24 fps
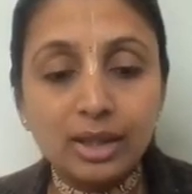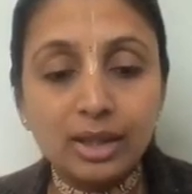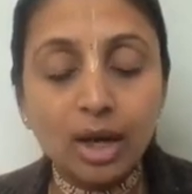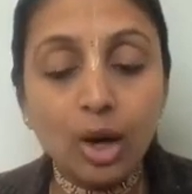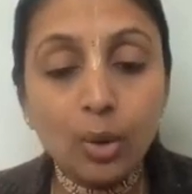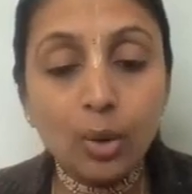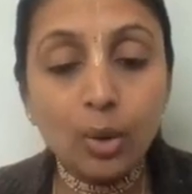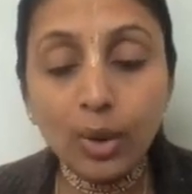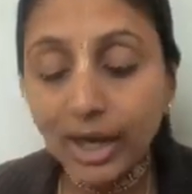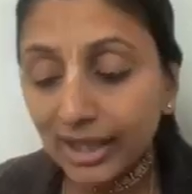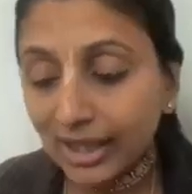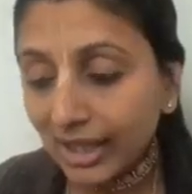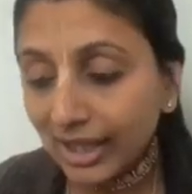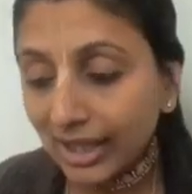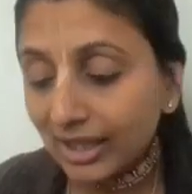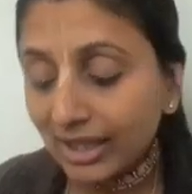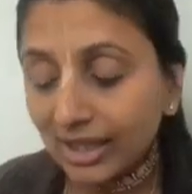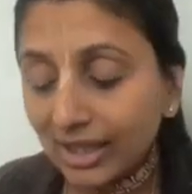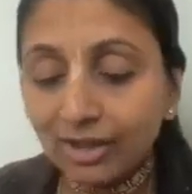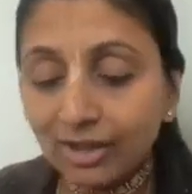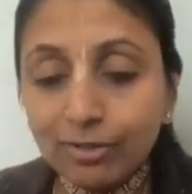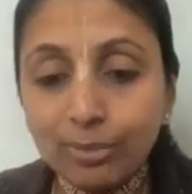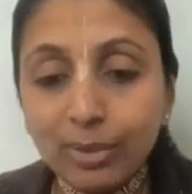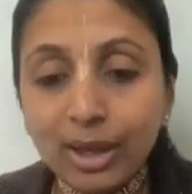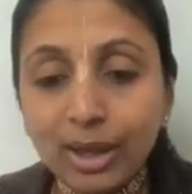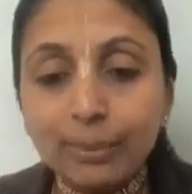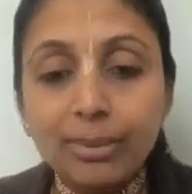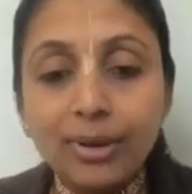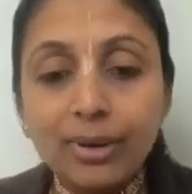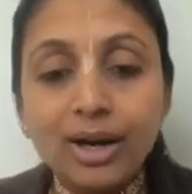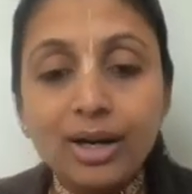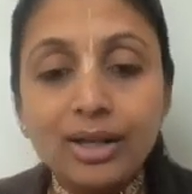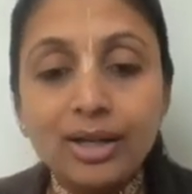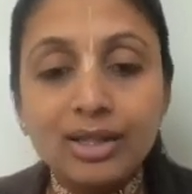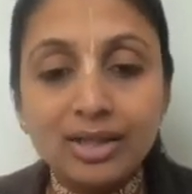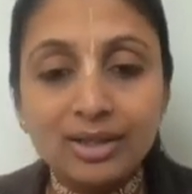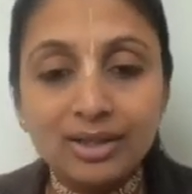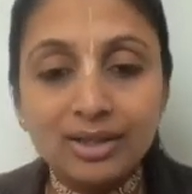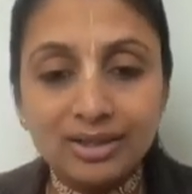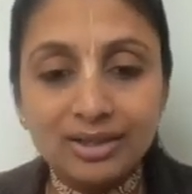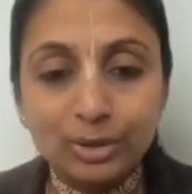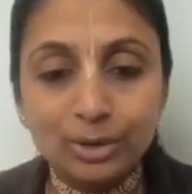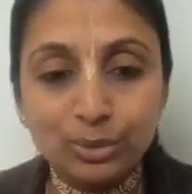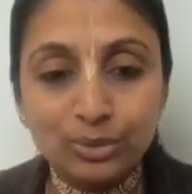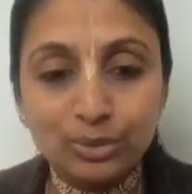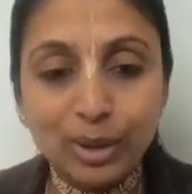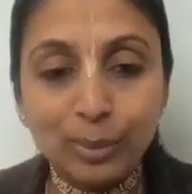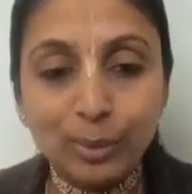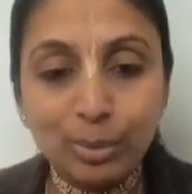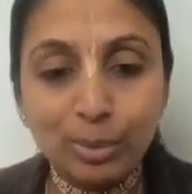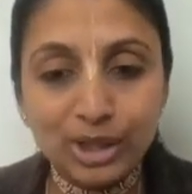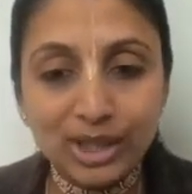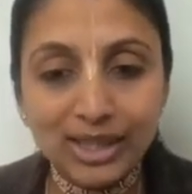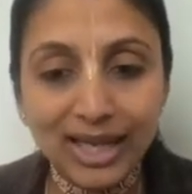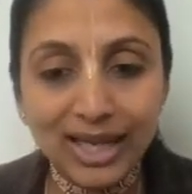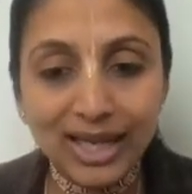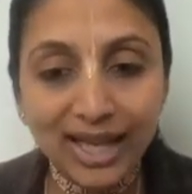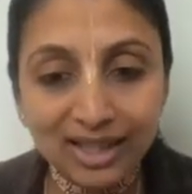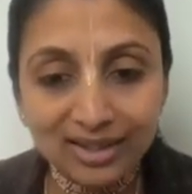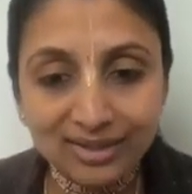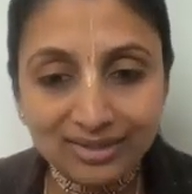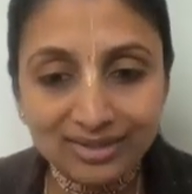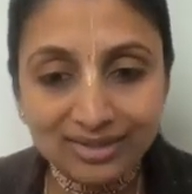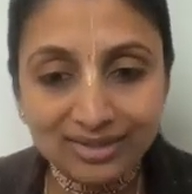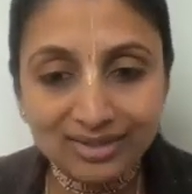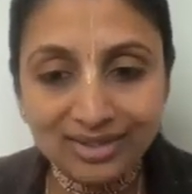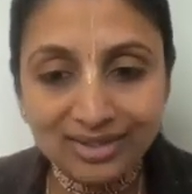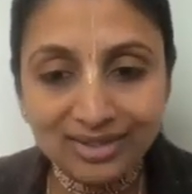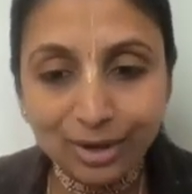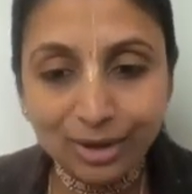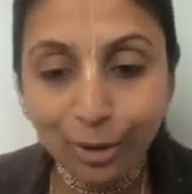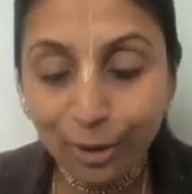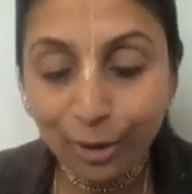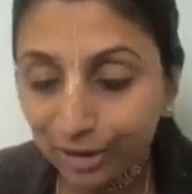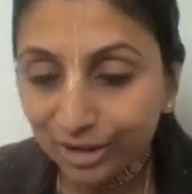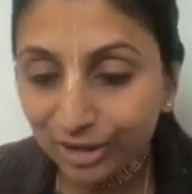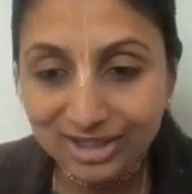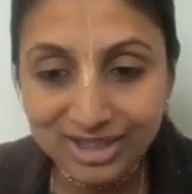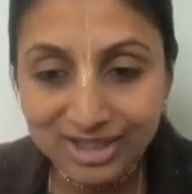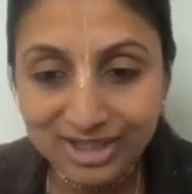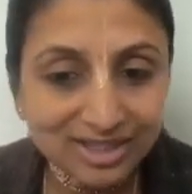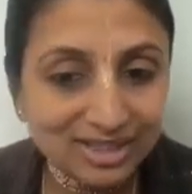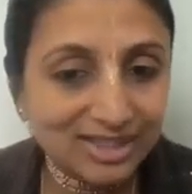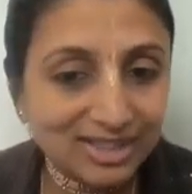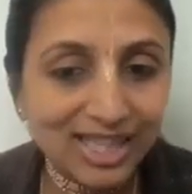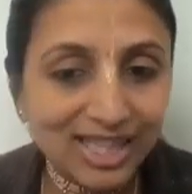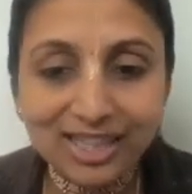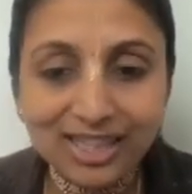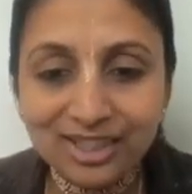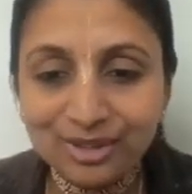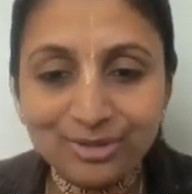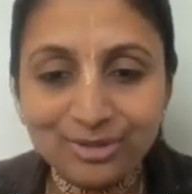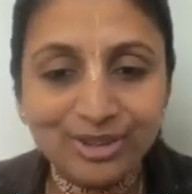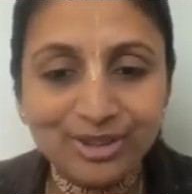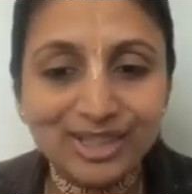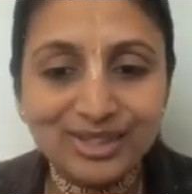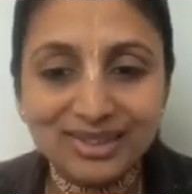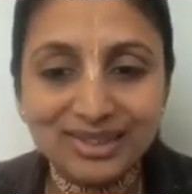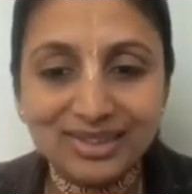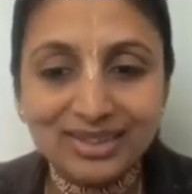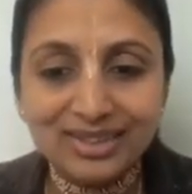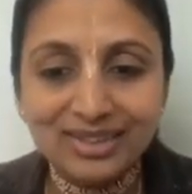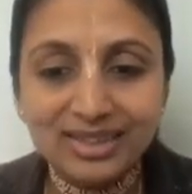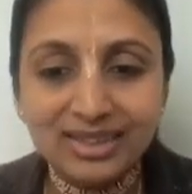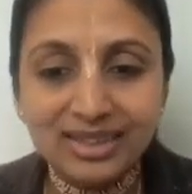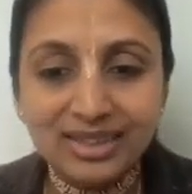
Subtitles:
How I can give my part to somebody else or just sacrifice it.